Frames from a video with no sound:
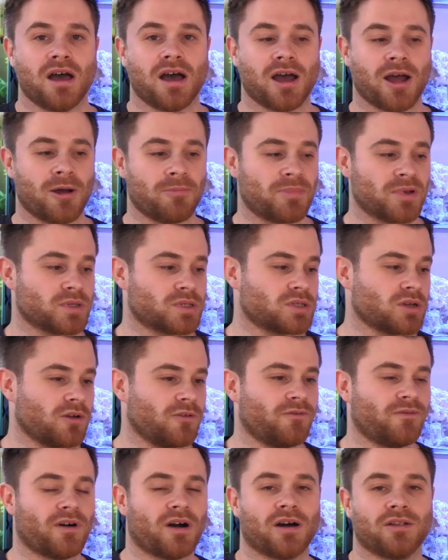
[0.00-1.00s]
But so
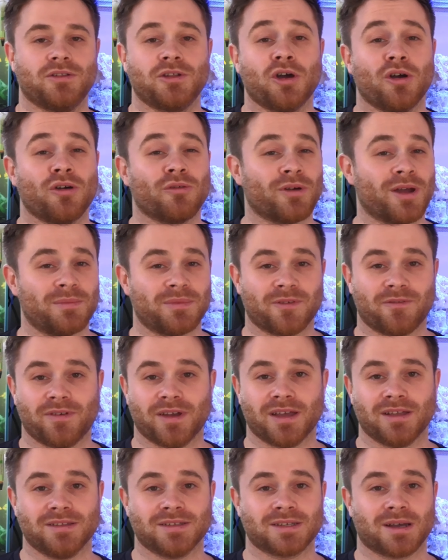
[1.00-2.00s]
far, no ripped
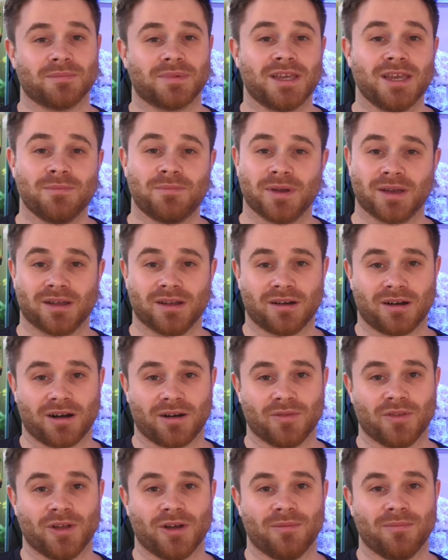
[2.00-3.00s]
fins, I'm keeping an eye
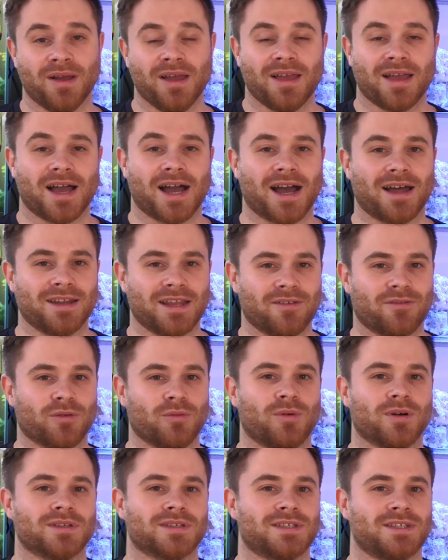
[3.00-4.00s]
on them, and
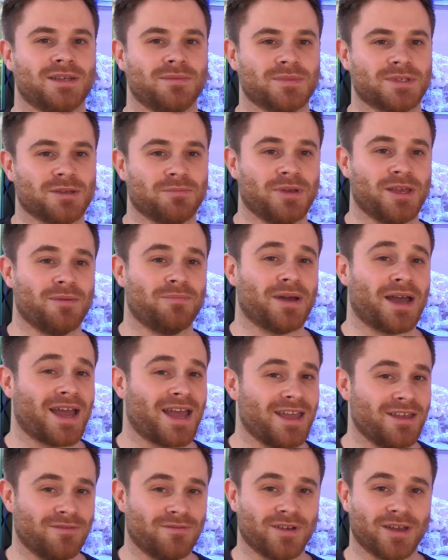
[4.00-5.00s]
everyone seems to be
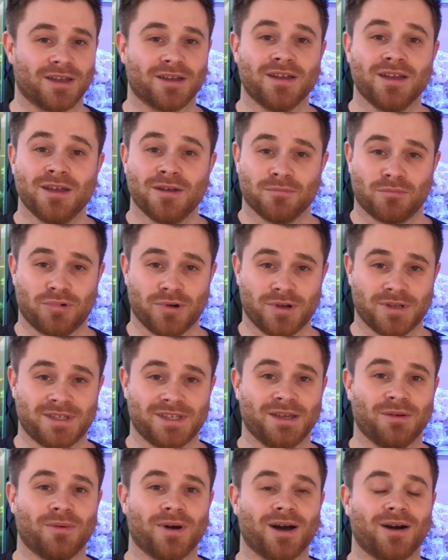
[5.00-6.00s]
behaving
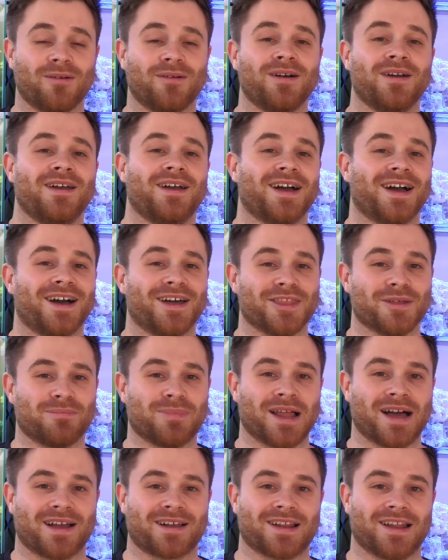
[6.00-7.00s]
pretty well. The
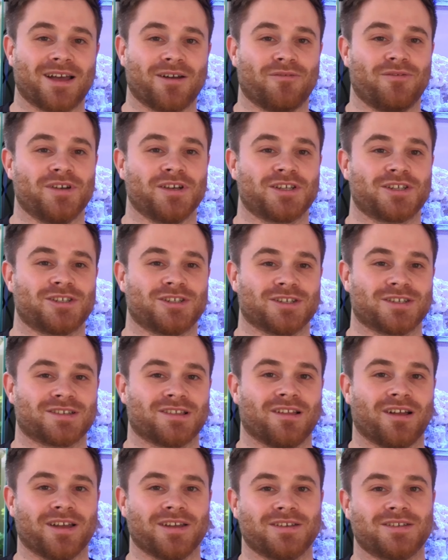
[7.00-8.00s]
black clownfish just
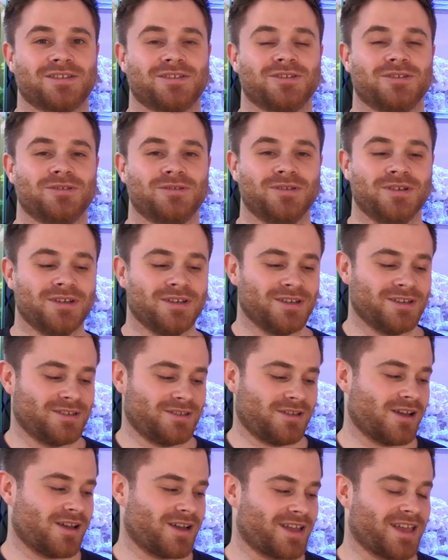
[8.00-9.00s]
likes to
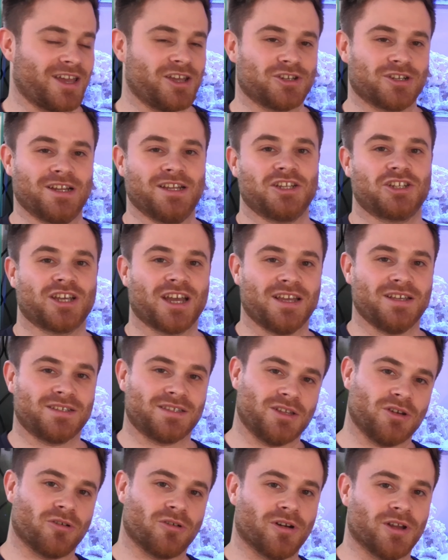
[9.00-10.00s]
occasionally
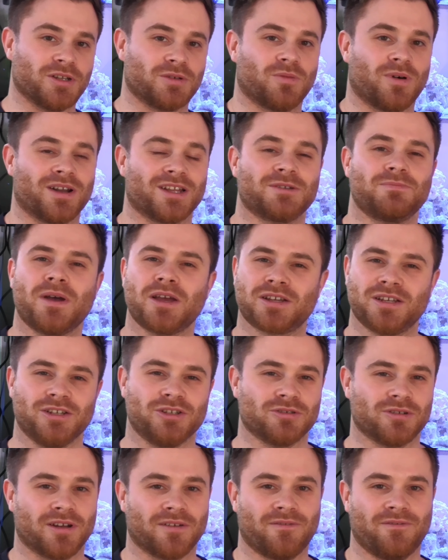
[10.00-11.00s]
chase the orange one, especially
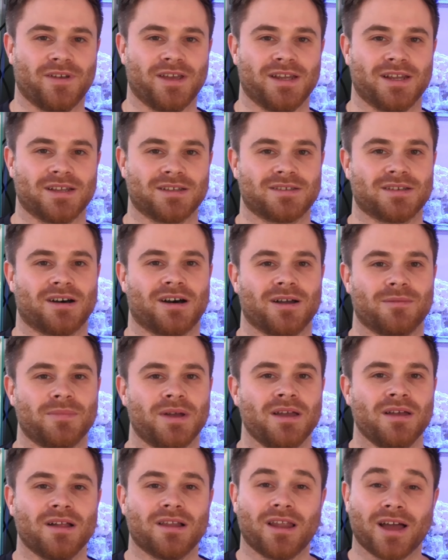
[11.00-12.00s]
during feeding time.
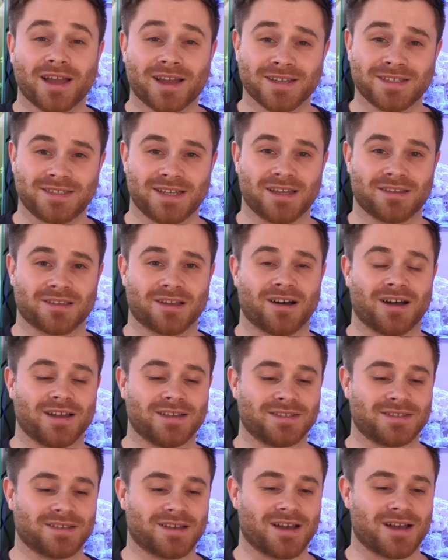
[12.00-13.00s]
Like I said,
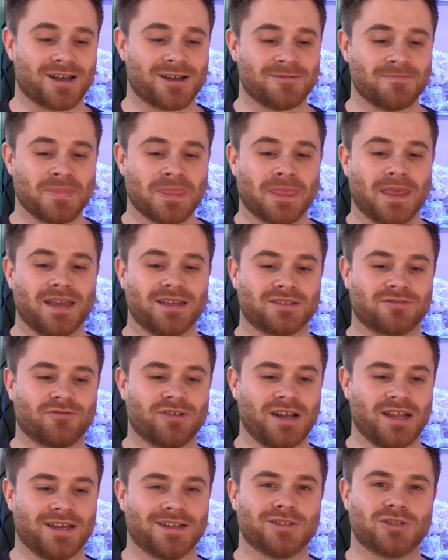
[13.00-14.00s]
guys, it's
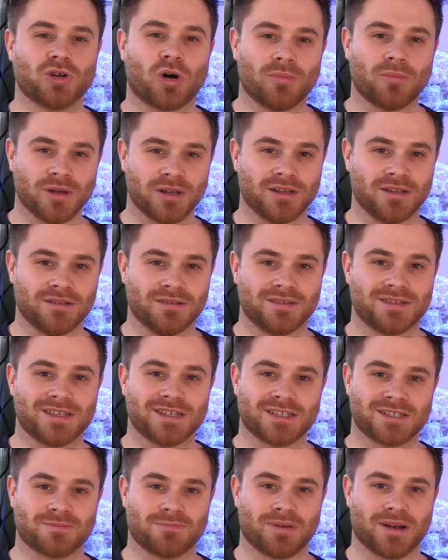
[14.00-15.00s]
really a dominant
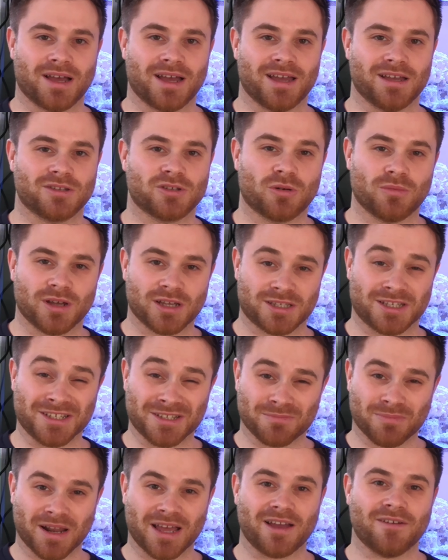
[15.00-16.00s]
display, a
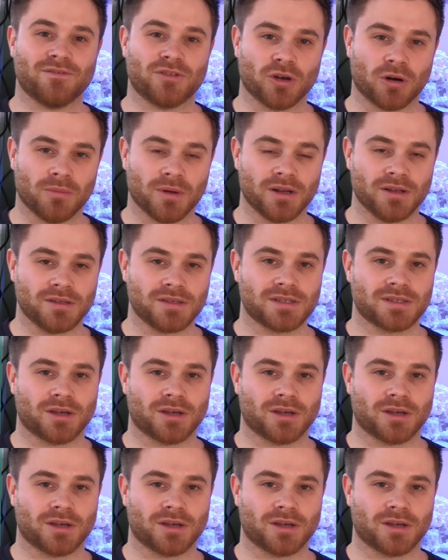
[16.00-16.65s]
display of dominance.